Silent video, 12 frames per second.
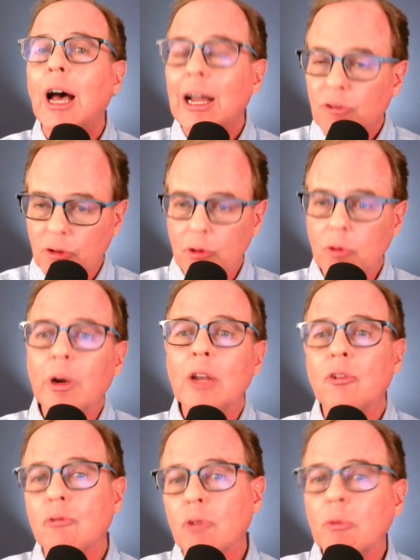a
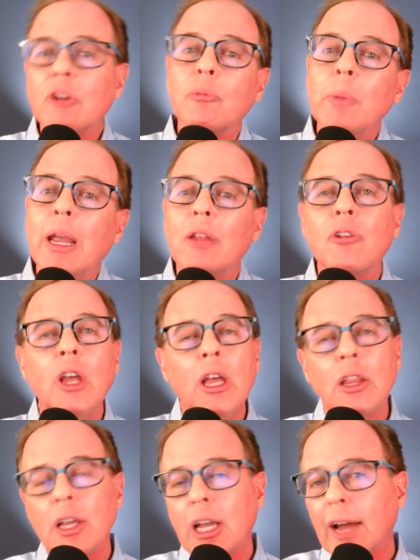two-way street, which means
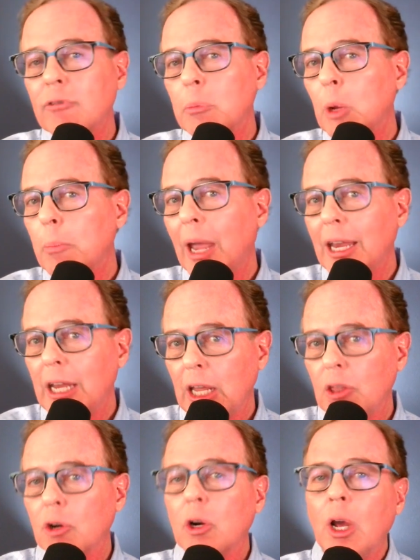the government may
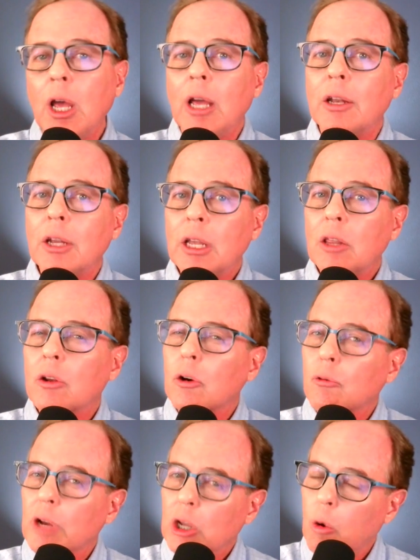
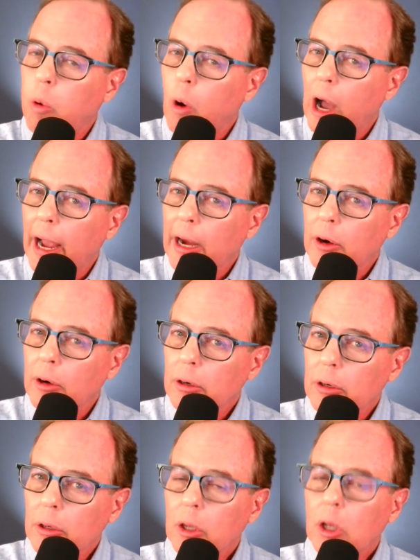neither require